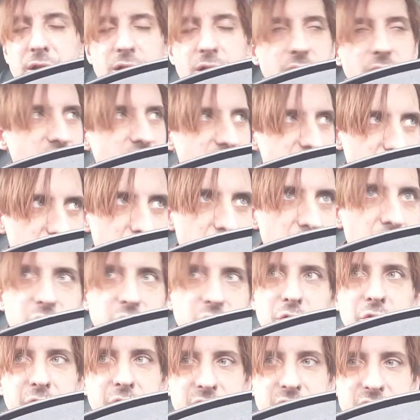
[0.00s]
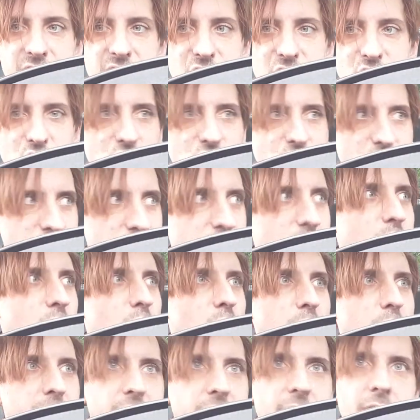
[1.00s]
That's why you're doing the session, to
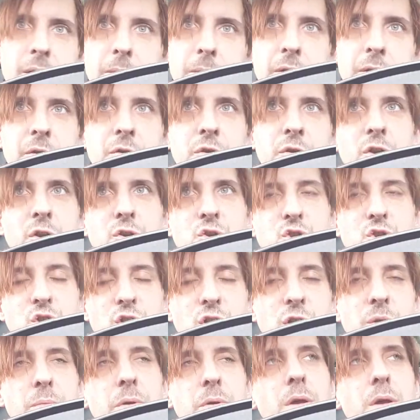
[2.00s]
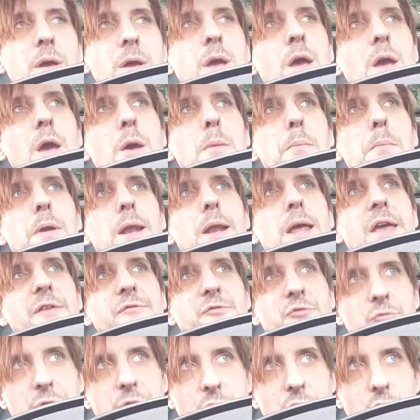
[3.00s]
record it, upload on YouTube, play the
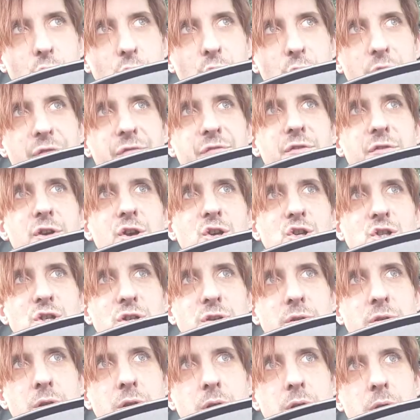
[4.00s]
recorded version